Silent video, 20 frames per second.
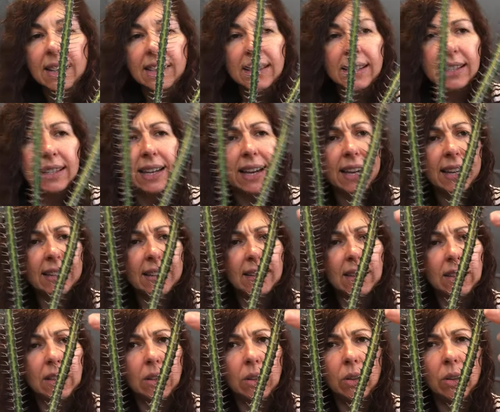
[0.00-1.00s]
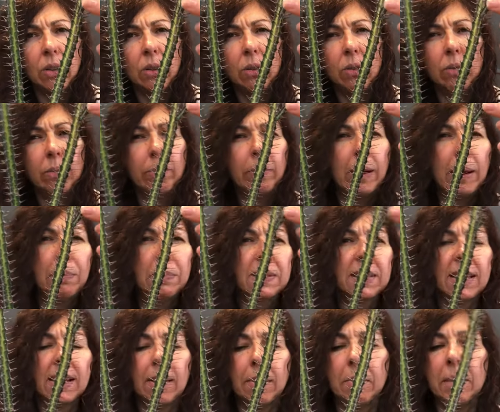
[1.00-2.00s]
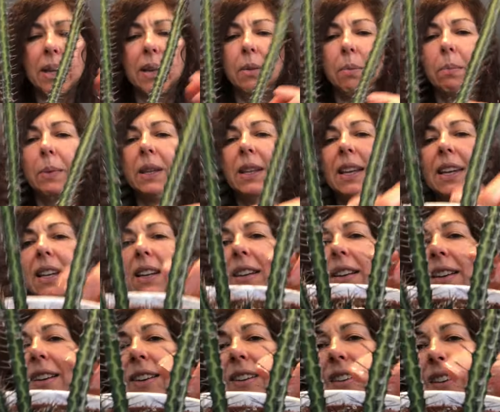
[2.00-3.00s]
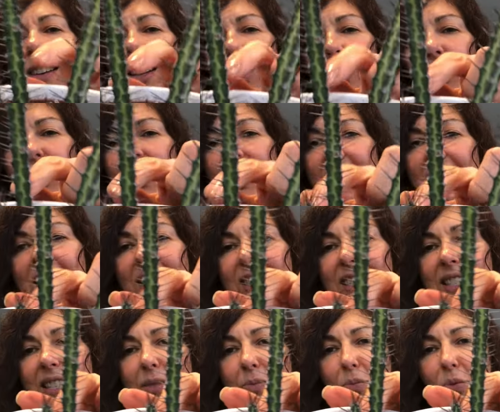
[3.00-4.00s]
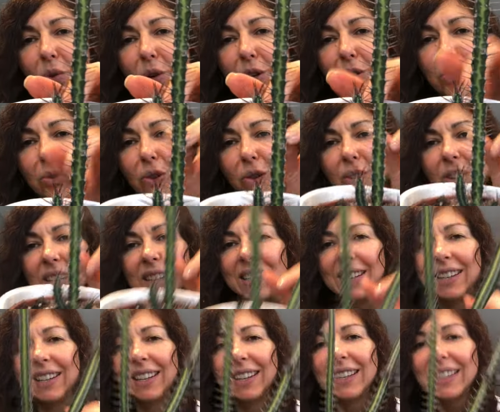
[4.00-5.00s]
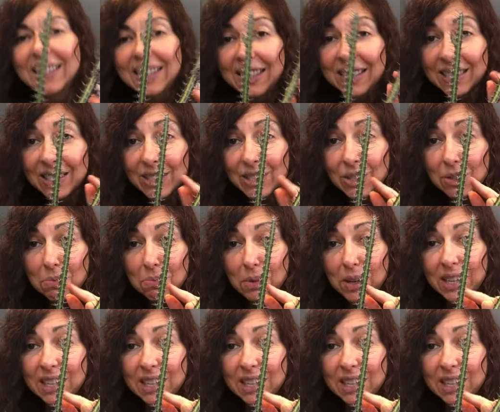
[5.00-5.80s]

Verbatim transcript: that had the little pops coming, but then here it is, some more growing. Super